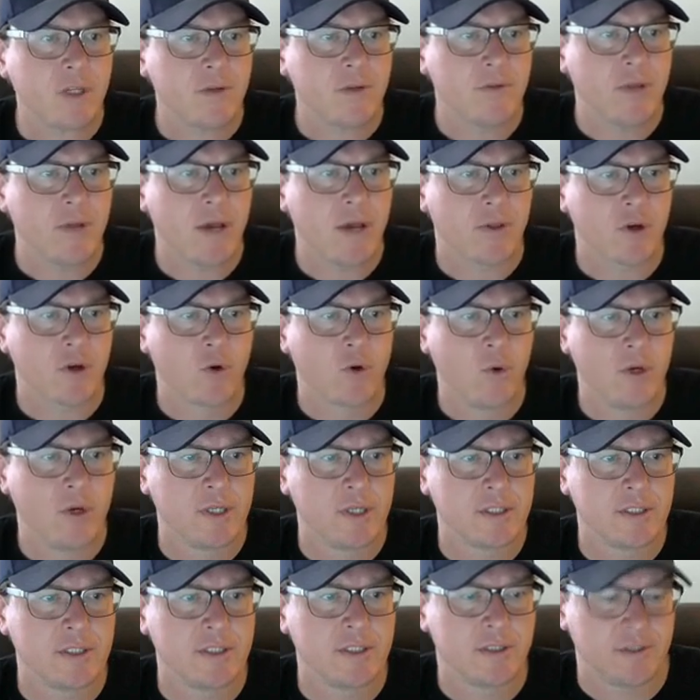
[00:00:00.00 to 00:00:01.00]
Now, the
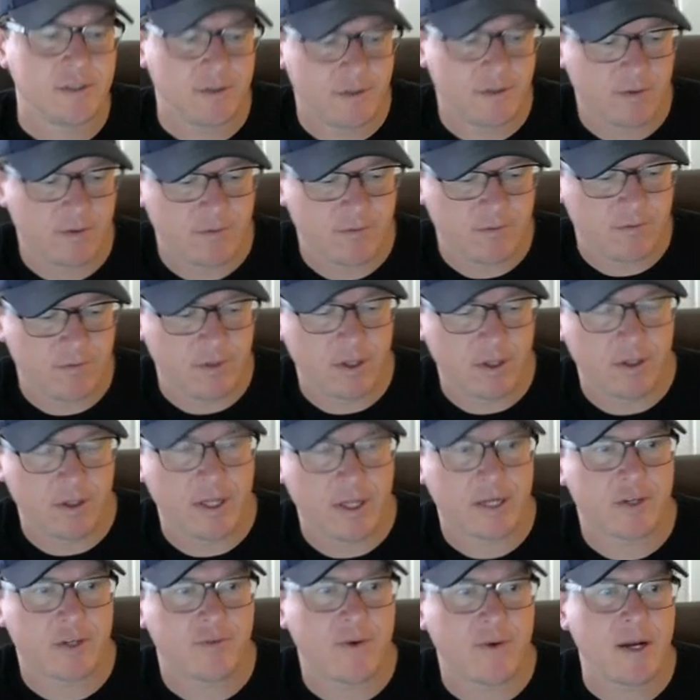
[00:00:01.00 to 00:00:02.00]
quizzes, the
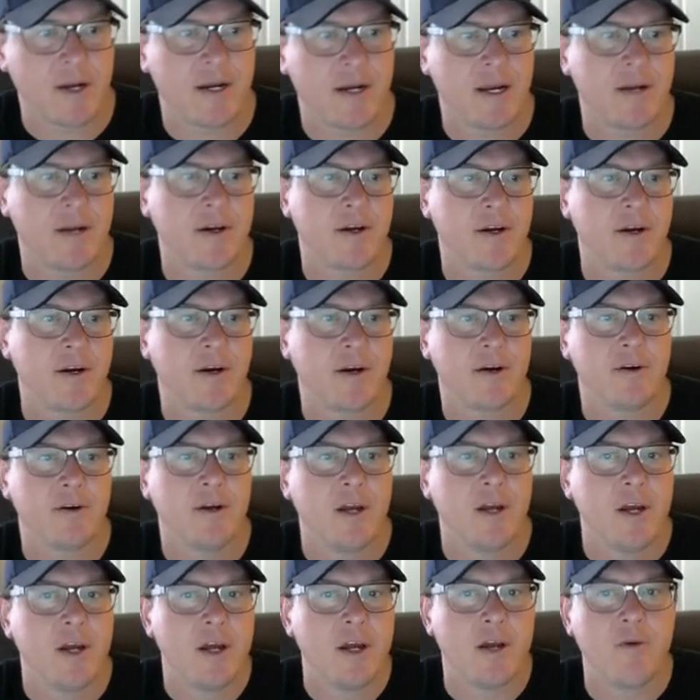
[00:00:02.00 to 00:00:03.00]
link is right down here.
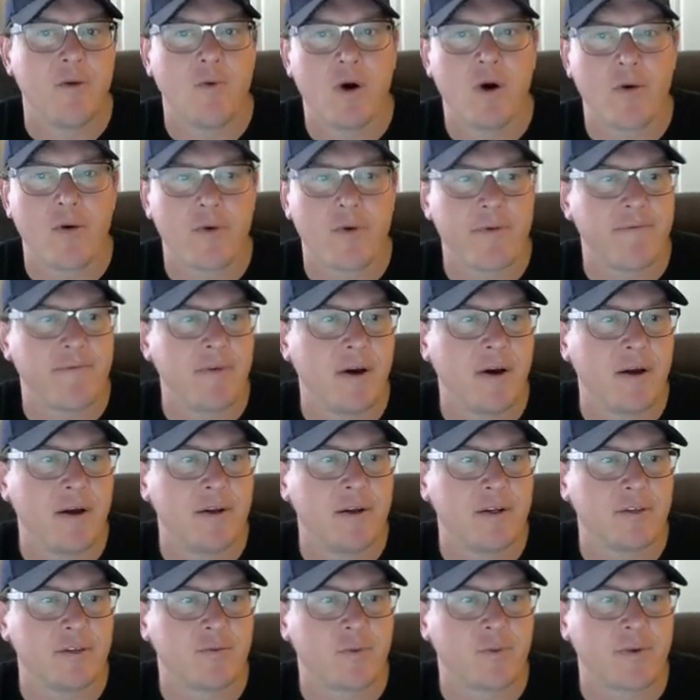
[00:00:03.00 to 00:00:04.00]
And what we've done
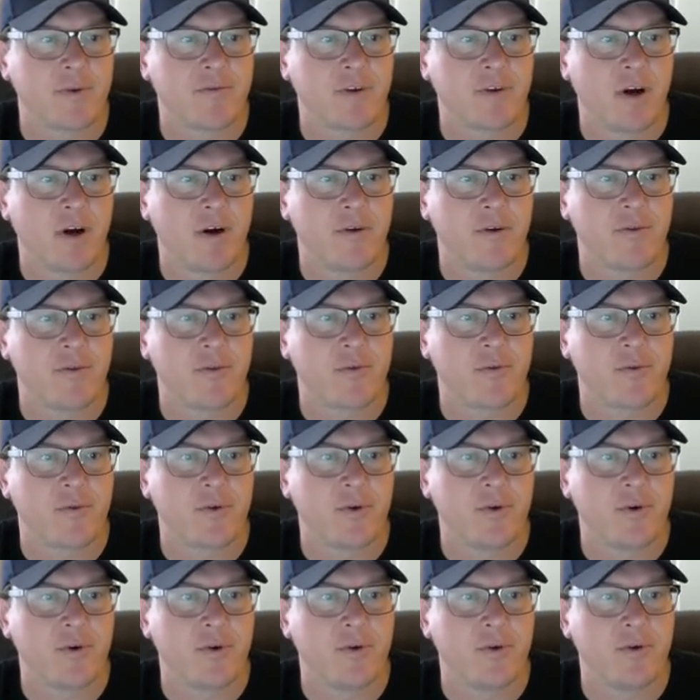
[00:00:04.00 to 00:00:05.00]
is we've gone
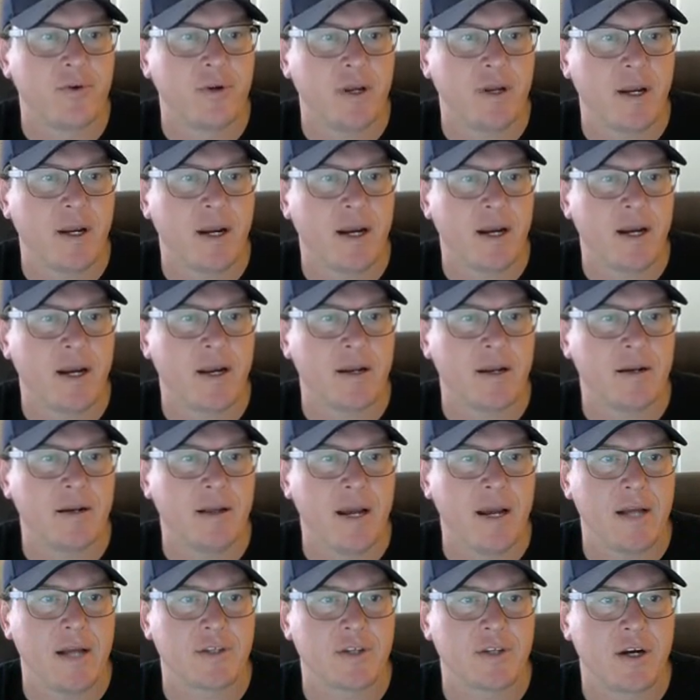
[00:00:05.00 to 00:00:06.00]
through, and
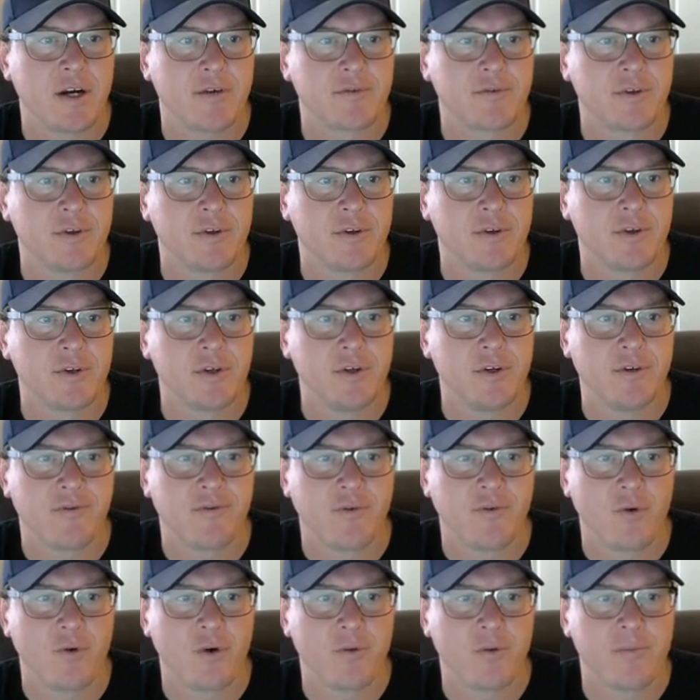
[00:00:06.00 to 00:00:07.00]
hats off to the Unit
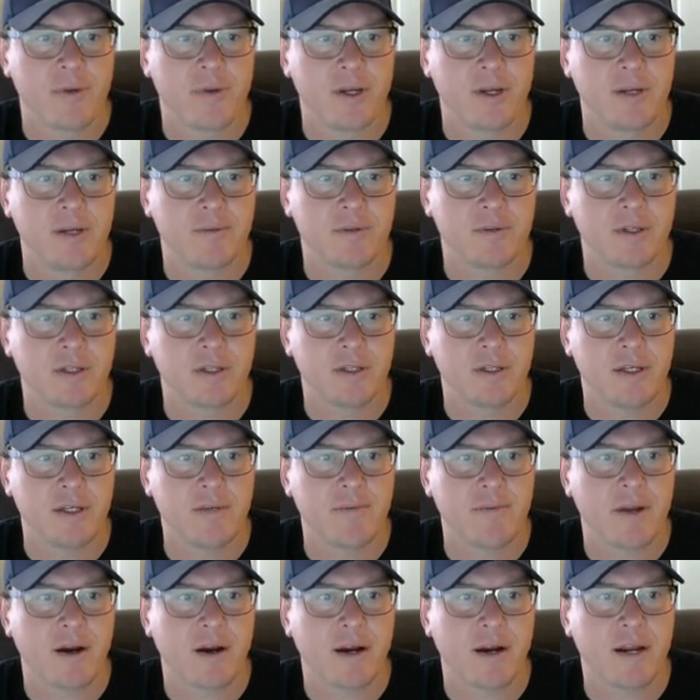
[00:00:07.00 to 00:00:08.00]
4 peeps. Look at
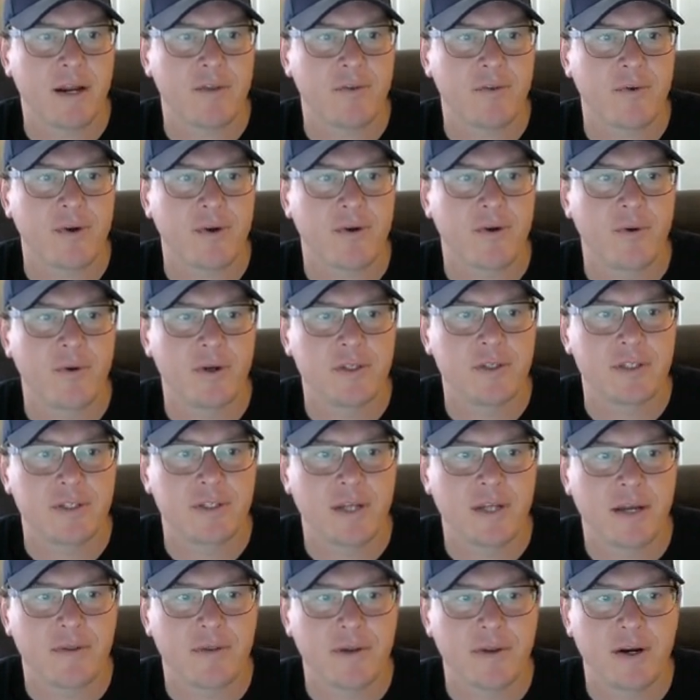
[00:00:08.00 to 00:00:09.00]
them there. I got 3 quizzes
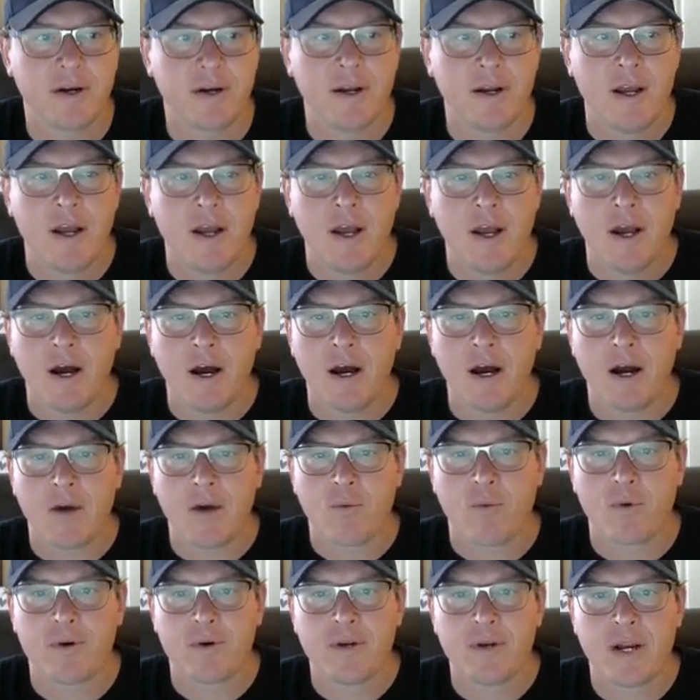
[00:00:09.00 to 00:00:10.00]
out there.
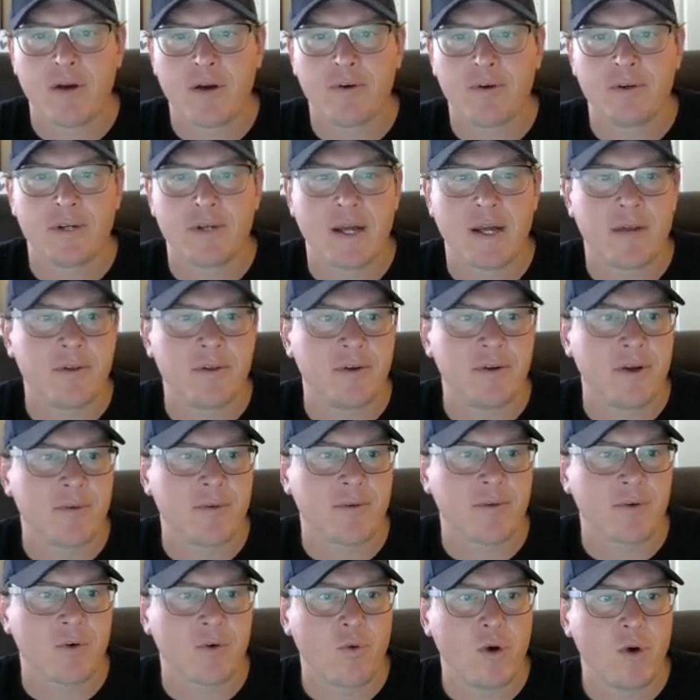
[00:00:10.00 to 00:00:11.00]
We're narrowing down the
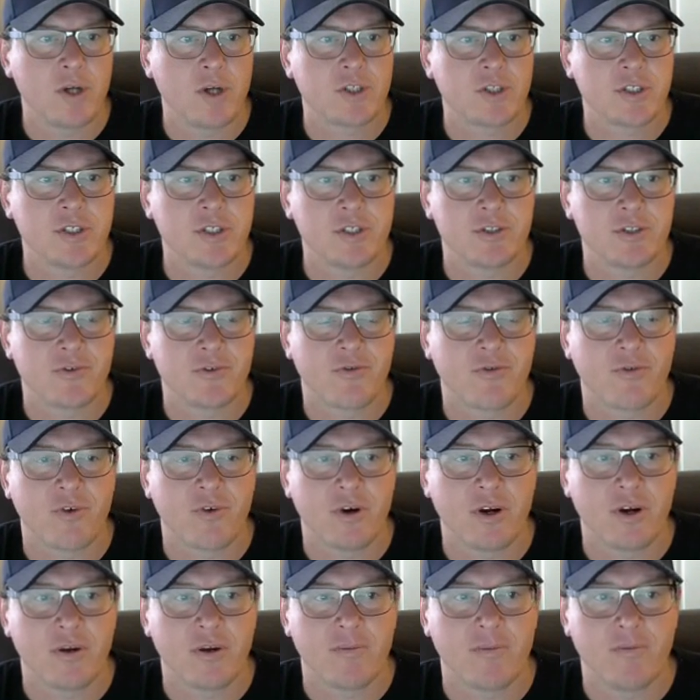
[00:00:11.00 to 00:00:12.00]
number of questions
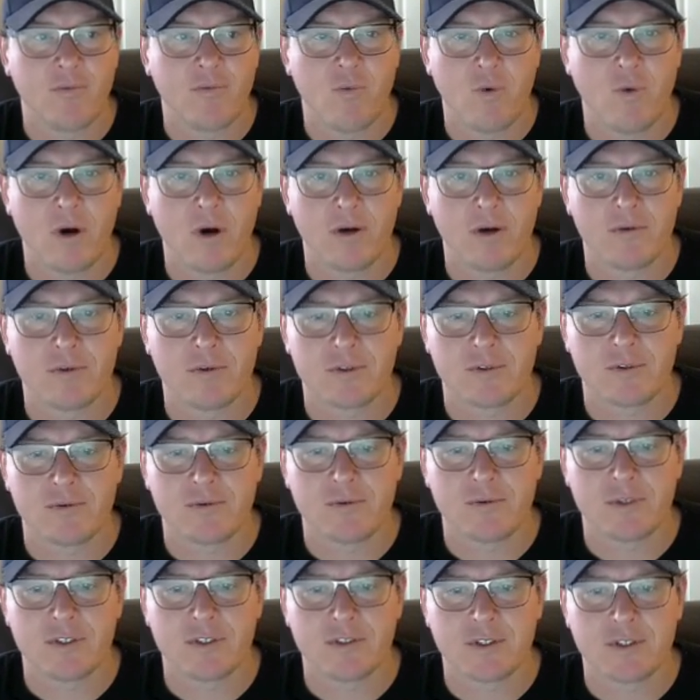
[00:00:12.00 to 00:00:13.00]
from what was
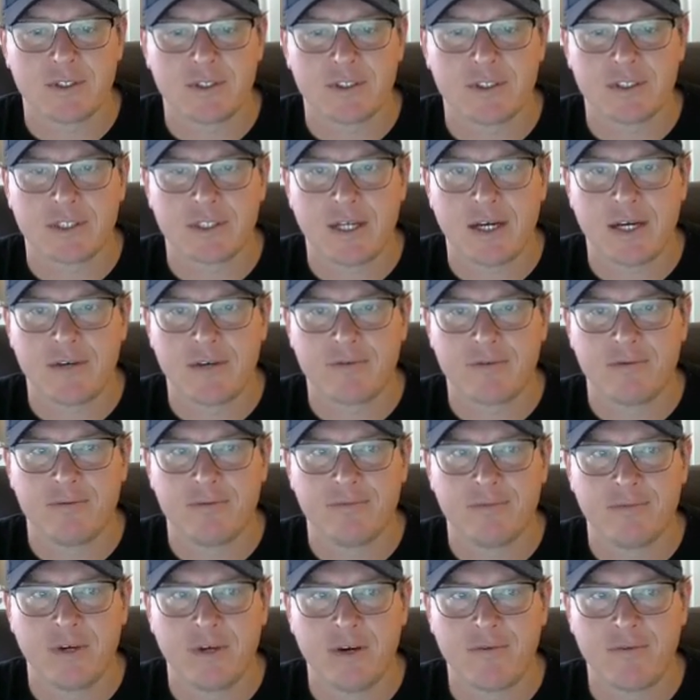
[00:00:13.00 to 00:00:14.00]
originally just kind of
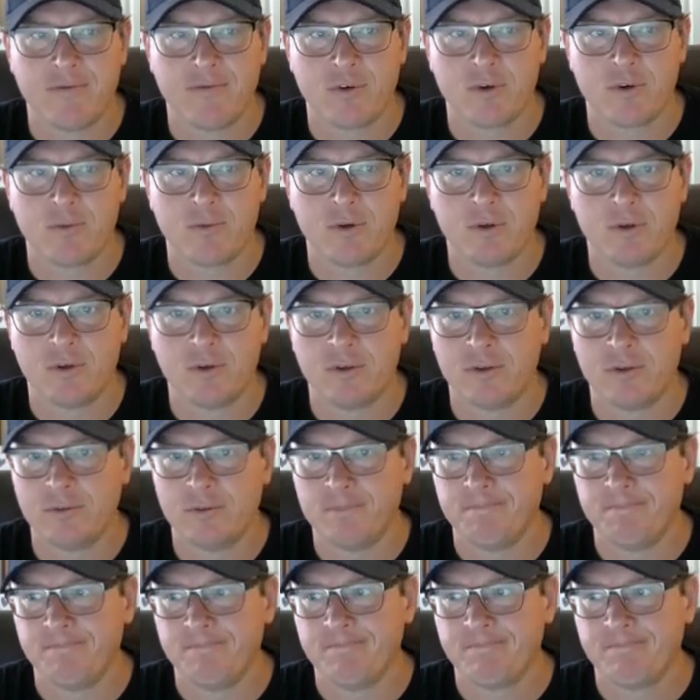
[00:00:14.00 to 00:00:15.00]
a
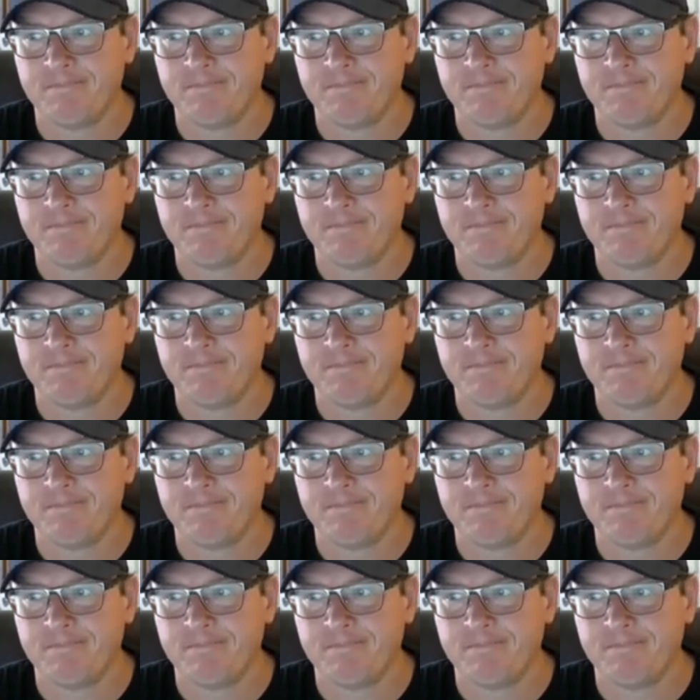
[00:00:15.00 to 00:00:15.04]
verbal